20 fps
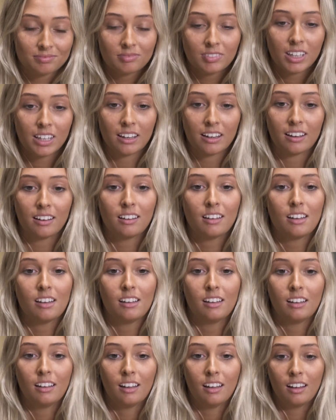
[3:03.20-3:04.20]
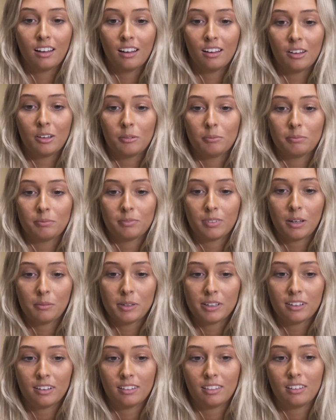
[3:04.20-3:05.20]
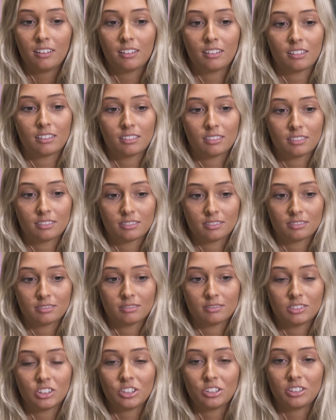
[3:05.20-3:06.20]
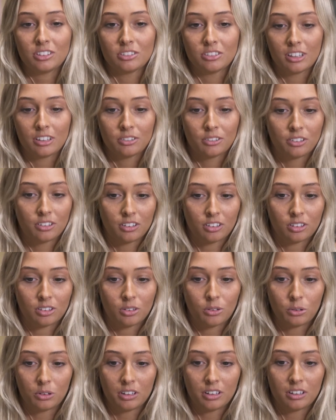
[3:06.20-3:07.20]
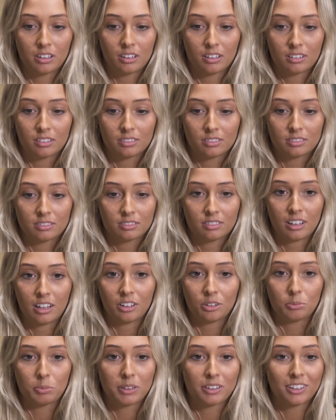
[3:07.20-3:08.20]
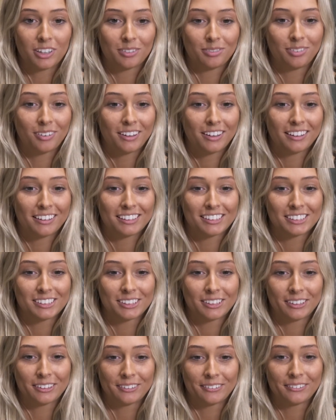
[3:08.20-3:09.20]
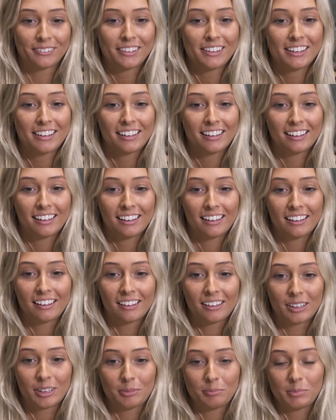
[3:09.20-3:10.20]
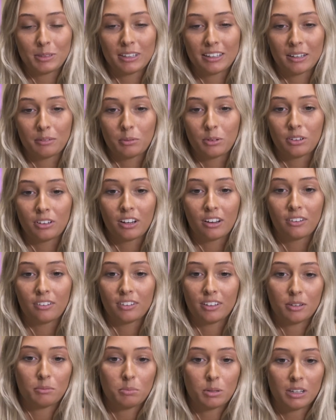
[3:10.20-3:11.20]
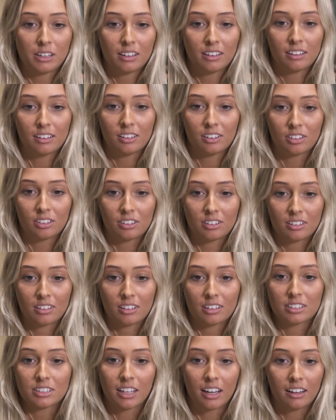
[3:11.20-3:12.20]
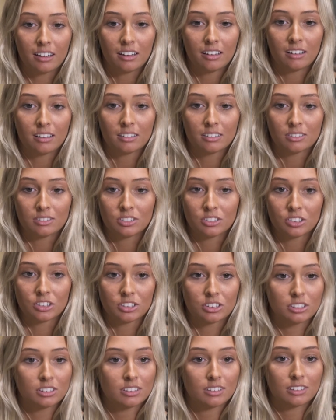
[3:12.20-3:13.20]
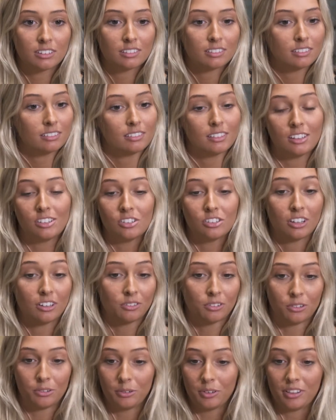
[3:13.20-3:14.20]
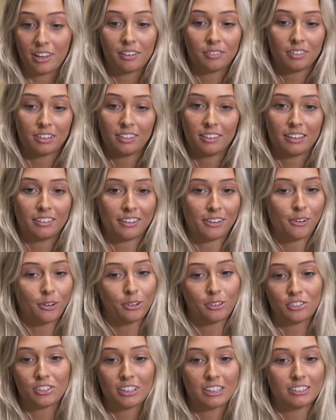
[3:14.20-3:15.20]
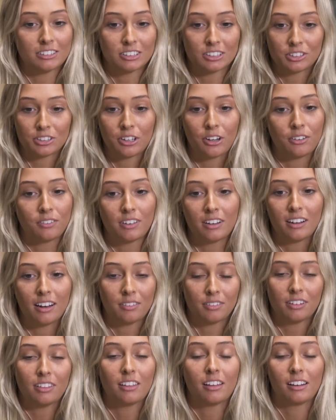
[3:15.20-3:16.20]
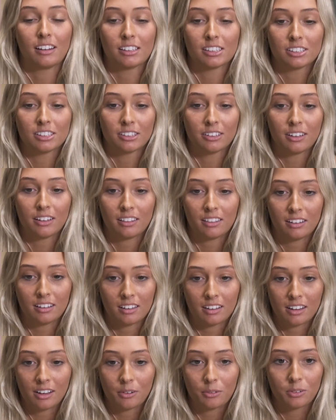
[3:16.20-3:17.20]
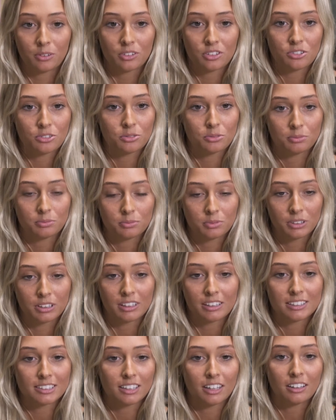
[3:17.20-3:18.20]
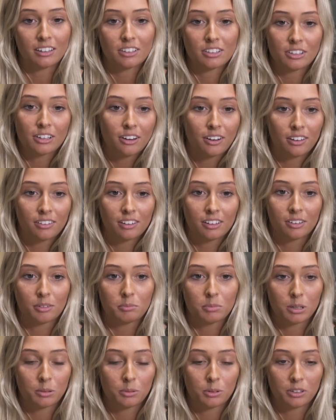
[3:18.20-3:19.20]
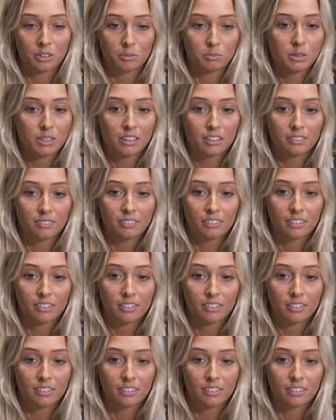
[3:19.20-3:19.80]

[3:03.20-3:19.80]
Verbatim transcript: Yeah. Um, I mean, I think just in general, this whole year has been different, and so um, being able to go and compete is exciting. Just in general, with everything, all the changes, COVID, everything, and so I think yeah, we're just really excited to go out there and be able to compete.